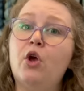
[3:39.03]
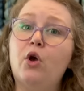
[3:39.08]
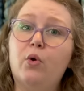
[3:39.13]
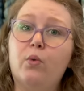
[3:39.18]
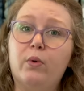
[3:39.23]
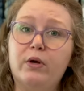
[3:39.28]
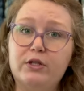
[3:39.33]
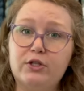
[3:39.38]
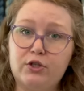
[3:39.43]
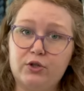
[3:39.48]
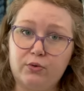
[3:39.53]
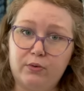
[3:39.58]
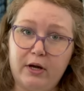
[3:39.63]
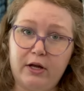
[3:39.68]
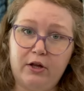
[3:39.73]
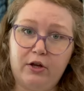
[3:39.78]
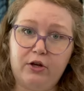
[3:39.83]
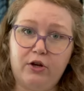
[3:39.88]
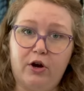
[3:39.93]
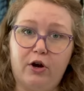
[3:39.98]
when
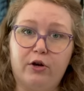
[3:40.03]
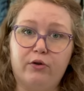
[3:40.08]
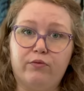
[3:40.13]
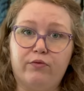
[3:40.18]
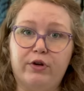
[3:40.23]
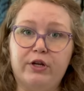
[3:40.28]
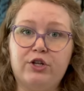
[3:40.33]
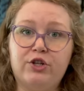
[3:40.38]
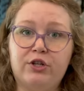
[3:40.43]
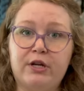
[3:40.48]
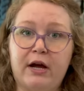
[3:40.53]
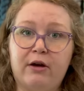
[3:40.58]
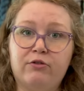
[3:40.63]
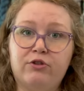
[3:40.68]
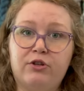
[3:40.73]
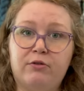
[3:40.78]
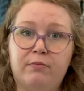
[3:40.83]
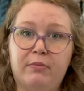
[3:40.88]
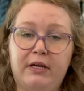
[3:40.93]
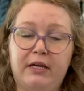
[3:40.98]
Sewrella Yarn reached out
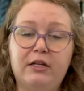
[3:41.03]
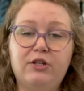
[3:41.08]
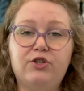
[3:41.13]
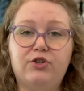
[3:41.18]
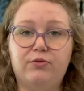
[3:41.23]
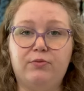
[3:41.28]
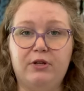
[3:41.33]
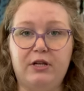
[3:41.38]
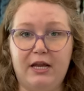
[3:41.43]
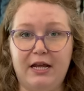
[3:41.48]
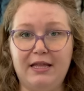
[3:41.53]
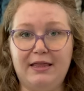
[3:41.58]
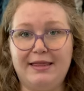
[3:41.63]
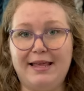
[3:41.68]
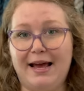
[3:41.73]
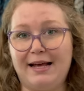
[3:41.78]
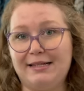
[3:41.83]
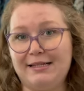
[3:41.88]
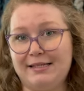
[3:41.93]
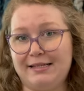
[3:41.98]
to me to knit
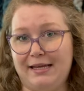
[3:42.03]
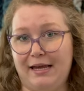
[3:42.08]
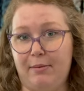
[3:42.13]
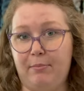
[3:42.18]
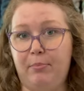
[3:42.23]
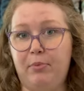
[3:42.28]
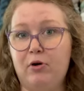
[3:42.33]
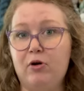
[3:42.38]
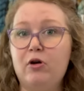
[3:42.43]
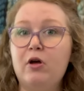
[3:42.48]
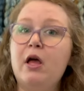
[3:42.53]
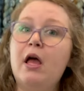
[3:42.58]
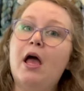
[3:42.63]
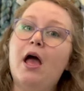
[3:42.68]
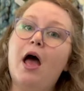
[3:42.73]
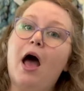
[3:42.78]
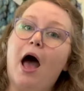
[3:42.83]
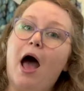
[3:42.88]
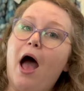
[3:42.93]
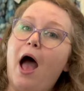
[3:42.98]
that sample,
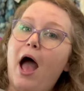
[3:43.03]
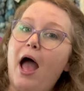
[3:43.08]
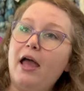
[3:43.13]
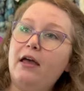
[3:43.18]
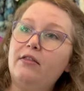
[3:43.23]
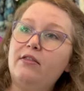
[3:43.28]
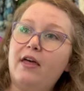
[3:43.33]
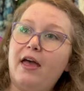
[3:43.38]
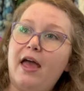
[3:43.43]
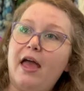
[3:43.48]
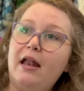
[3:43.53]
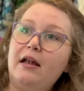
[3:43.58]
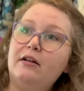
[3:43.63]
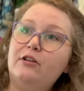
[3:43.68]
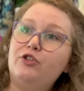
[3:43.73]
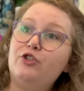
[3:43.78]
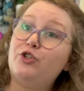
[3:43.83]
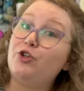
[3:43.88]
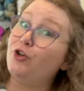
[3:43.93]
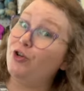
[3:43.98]
I
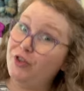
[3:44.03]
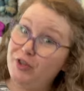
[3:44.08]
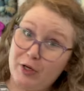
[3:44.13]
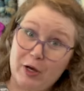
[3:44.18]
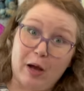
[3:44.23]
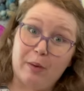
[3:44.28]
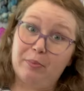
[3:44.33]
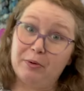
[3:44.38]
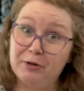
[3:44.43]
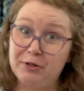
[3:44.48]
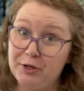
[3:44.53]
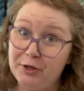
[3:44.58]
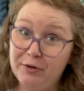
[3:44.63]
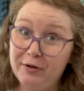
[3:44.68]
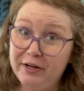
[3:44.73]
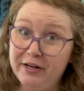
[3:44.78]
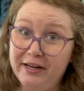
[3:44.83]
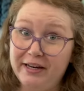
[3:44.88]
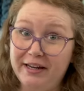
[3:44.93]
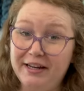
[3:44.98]
then took the
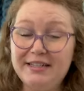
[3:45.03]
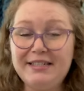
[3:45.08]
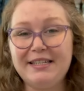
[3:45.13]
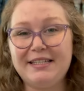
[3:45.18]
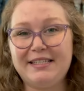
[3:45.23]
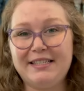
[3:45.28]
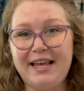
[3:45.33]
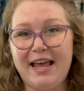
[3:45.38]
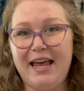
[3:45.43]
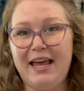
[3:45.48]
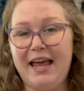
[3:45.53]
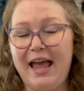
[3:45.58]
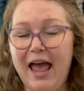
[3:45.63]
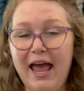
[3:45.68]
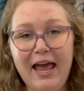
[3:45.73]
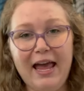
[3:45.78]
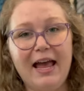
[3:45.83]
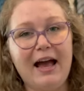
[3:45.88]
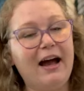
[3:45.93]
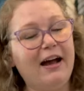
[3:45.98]
opportunity to say,
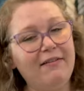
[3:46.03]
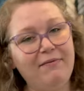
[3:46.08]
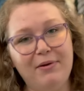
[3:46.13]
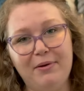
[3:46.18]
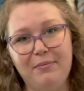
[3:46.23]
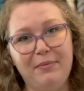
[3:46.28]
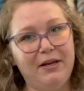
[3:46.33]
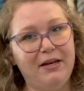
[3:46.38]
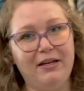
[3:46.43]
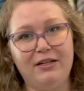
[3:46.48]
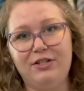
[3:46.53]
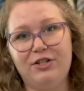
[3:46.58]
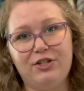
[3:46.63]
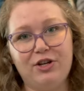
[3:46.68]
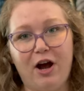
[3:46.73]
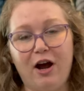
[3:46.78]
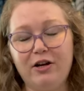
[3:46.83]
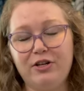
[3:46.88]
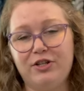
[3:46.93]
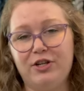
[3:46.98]
hey, I've been meaning to
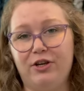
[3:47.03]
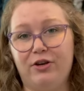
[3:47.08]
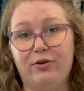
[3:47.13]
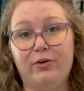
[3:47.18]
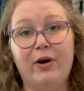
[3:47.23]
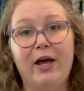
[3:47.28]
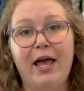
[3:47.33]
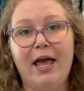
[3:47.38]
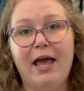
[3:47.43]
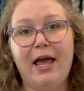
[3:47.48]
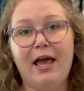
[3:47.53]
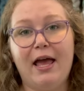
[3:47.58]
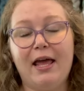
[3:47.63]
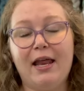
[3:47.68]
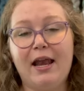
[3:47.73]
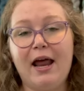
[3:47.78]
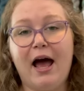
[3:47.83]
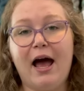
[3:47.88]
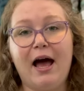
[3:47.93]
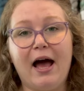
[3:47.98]
talk to you
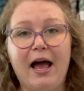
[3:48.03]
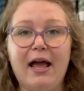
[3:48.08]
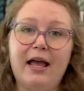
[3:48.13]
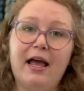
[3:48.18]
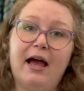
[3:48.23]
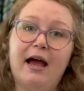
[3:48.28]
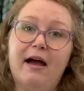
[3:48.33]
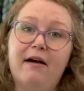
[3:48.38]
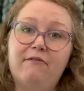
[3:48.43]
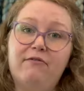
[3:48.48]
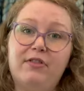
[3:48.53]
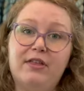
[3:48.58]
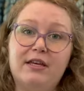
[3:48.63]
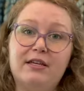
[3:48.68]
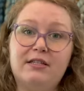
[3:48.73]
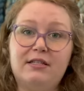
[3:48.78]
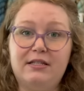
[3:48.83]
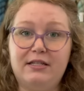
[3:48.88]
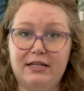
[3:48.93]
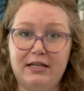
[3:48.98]
and I have
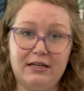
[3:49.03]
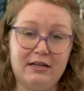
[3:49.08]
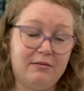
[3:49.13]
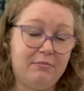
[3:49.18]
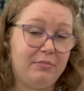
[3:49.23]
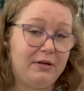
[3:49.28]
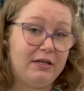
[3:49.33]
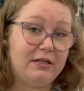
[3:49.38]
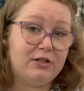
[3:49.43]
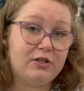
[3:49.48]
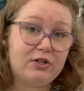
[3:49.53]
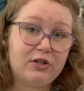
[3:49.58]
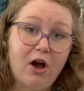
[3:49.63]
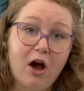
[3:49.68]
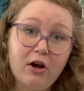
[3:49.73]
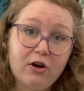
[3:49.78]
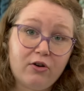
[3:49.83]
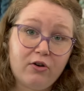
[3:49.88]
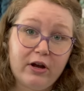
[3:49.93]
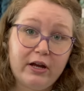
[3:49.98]
this Dean & Bean
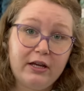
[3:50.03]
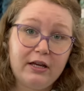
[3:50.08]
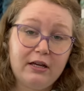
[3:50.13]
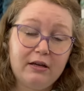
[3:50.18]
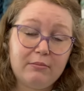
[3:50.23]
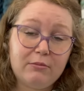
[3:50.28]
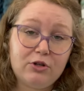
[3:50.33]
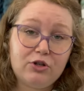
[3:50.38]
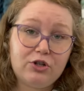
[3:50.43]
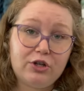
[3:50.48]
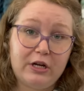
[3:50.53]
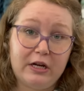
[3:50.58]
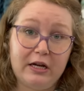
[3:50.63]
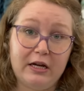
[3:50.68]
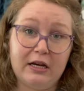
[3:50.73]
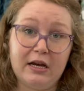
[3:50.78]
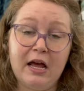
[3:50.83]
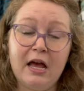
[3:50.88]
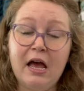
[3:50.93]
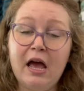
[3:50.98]
sock cranking
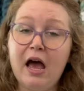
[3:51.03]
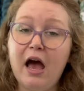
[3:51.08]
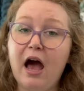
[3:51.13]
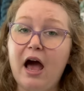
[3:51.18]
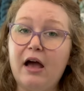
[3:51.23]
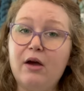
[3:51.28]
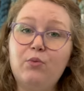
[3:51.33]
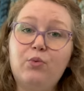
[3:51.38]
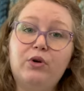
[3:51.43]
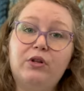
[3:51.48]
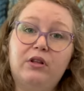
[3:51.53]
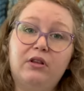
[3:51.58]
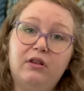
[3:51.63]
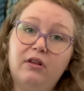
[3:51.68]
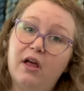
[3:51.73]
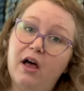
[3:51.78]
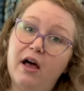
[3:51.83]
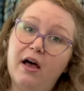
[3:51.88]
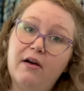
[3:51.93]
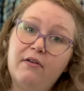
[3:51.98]
machine. I would
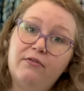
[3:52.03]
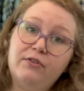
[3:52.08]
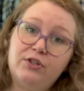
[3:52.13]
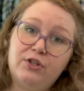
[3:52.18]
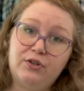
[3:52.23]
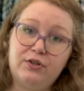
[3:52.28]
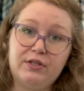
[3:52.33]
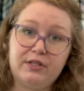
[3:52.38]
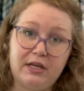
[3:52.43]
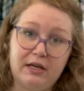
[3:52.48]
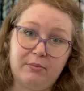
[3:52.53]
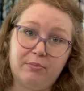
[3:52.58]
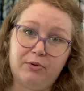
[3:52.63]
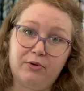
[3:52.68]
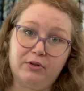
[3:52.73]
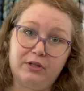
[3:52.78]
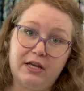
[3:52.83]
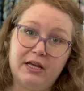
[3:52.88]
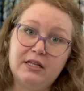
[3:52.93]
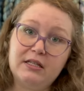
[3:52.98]
love to
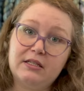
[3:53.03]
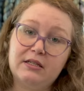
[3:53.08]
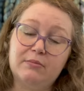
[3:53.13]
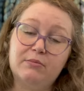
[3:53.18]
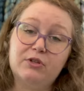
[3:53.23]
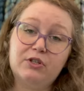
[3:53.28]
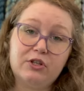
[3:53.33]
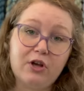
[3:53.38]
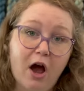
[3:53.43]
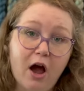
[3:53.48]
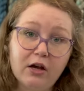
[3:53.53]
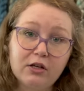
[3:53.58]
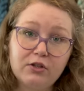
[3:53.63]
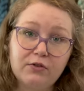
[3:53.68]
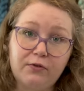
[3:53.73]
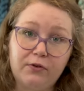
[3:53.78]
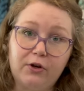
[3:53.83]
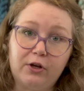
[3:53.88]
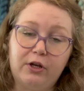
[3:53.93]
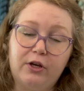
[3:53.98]
sample knit some socks
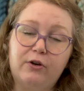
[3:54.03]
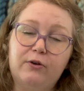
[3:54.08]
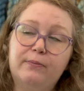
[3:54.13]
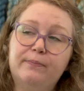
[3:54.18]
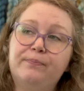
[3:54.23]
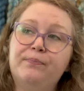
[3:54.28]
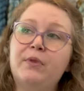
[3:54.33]
for you.